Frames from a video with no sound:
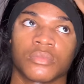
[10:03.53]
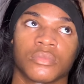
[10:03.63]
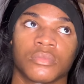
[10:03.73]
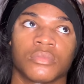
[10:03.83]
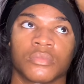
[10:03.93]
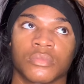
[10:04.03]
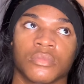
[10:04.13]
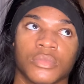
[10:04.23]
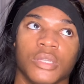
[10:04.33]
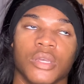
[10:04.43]
I really love
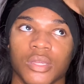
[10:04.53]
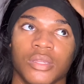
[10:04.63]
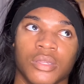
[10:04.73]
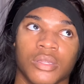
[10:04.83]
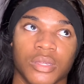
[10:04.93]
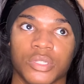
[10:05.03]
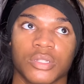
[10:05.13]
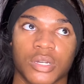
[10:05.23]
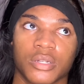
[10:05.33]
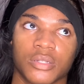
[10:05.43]
her wax stick
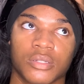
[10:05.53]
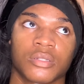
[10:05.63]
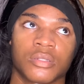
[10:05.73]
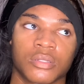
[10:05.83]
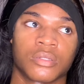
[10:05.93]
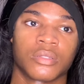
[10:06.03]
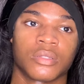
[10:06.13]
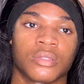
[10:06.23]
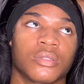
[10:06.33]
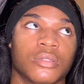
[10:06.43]
as well.
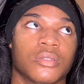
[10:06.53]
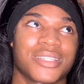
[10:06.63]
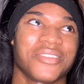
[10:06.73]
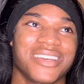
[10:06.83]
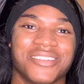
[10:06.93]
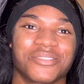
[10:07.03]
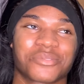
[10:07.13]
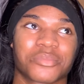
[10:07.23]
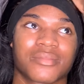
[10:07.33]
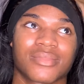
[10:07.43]
It's a great
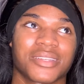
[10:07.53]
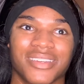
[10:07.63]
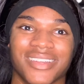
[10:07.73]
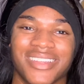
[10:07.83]
product,